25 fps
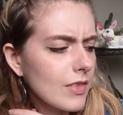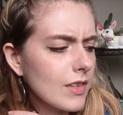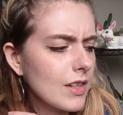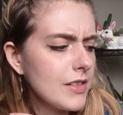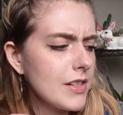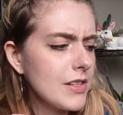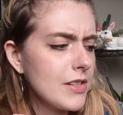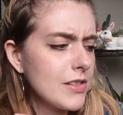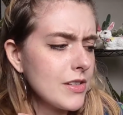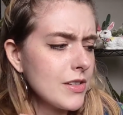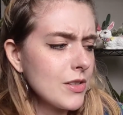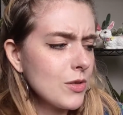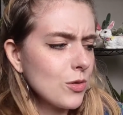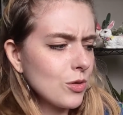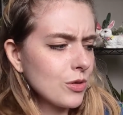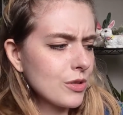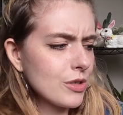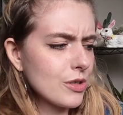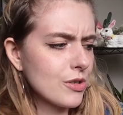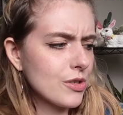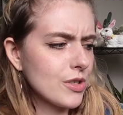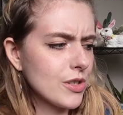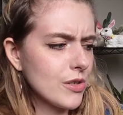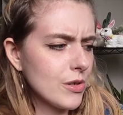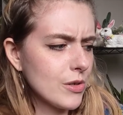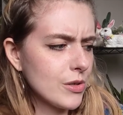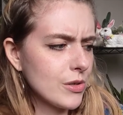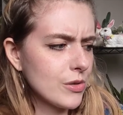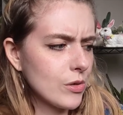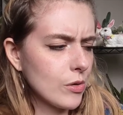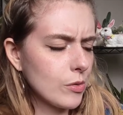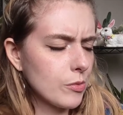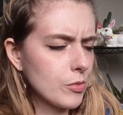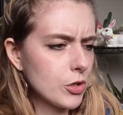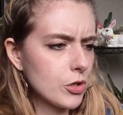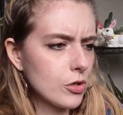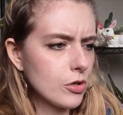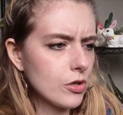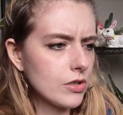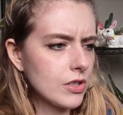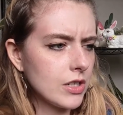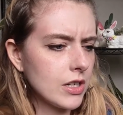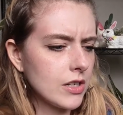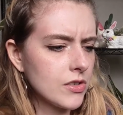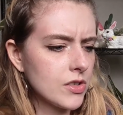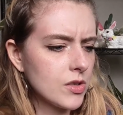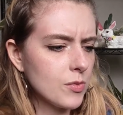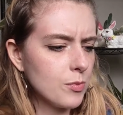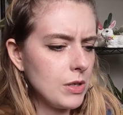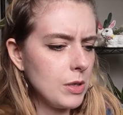This is an older series, so I'm sure
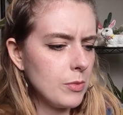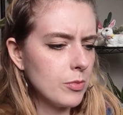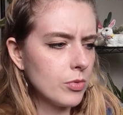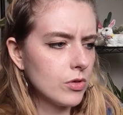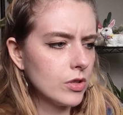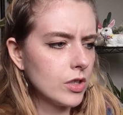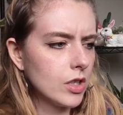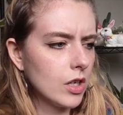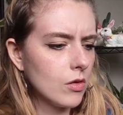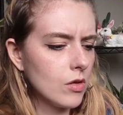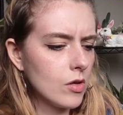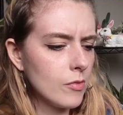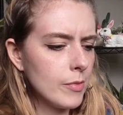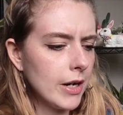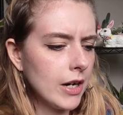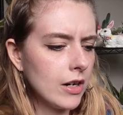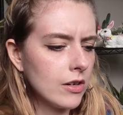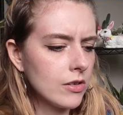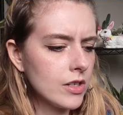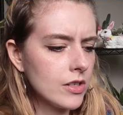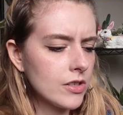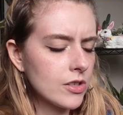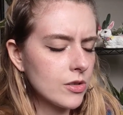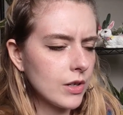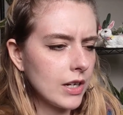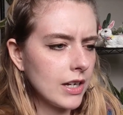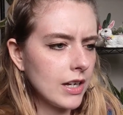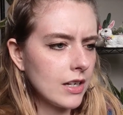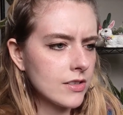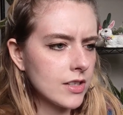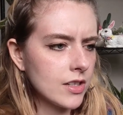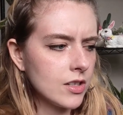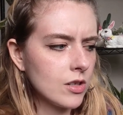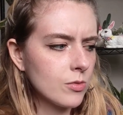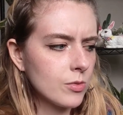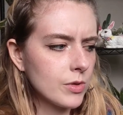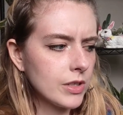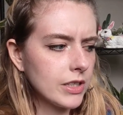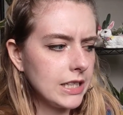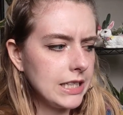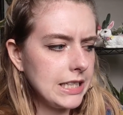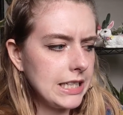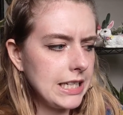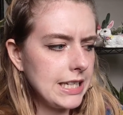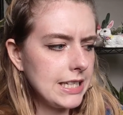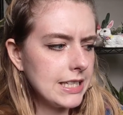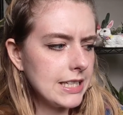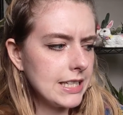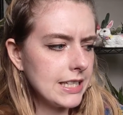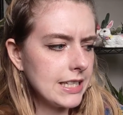tons of people know about it, so I guess I don't really
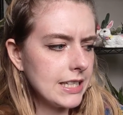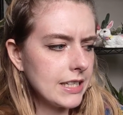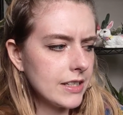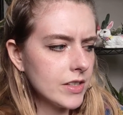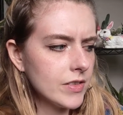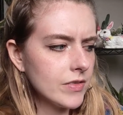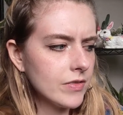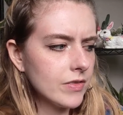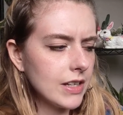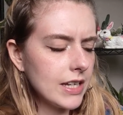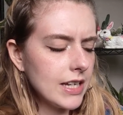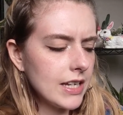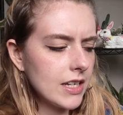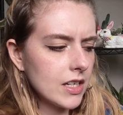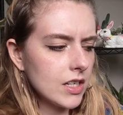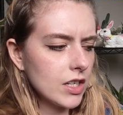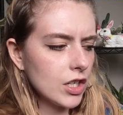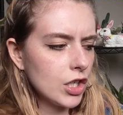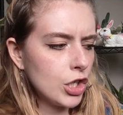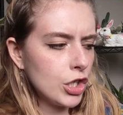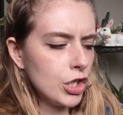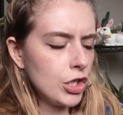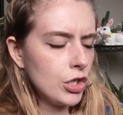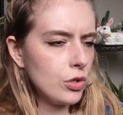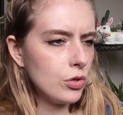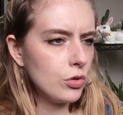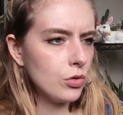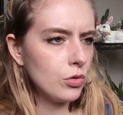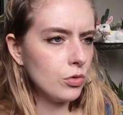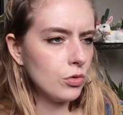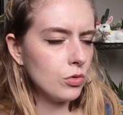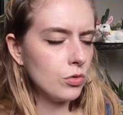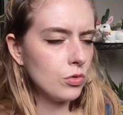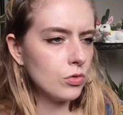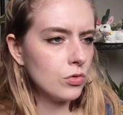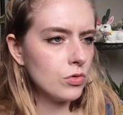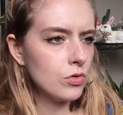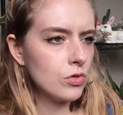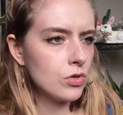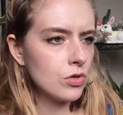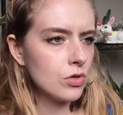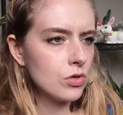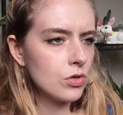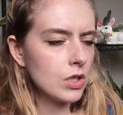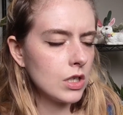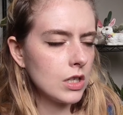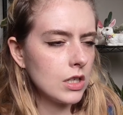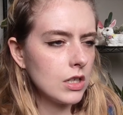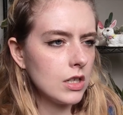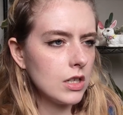need to give like a
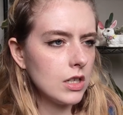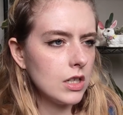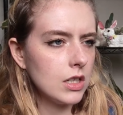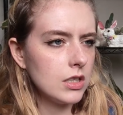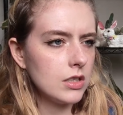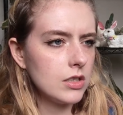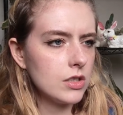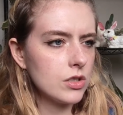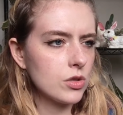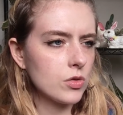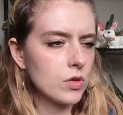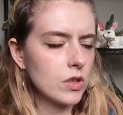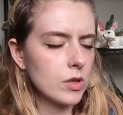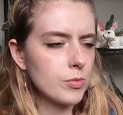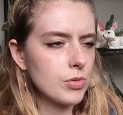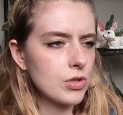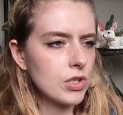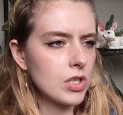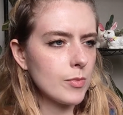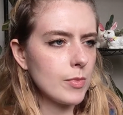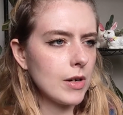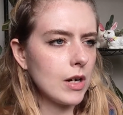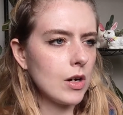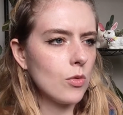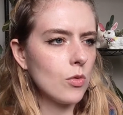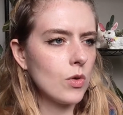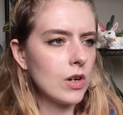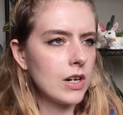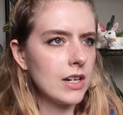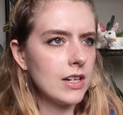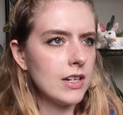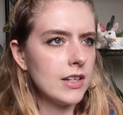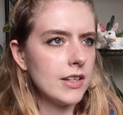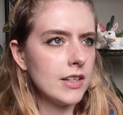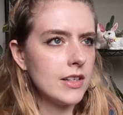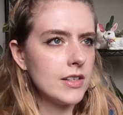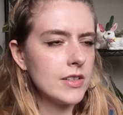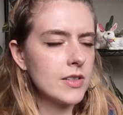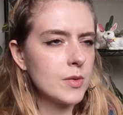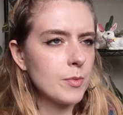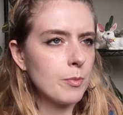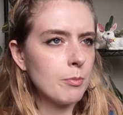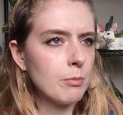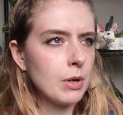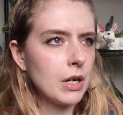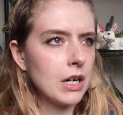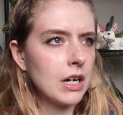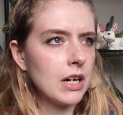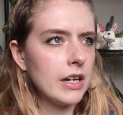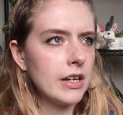huge description about what it is,
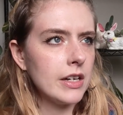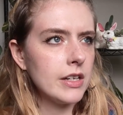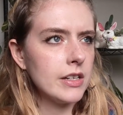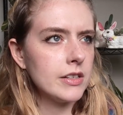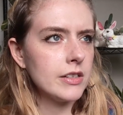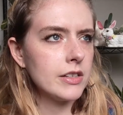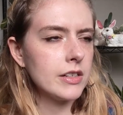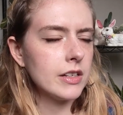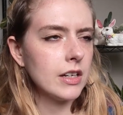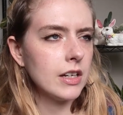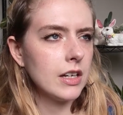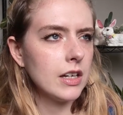but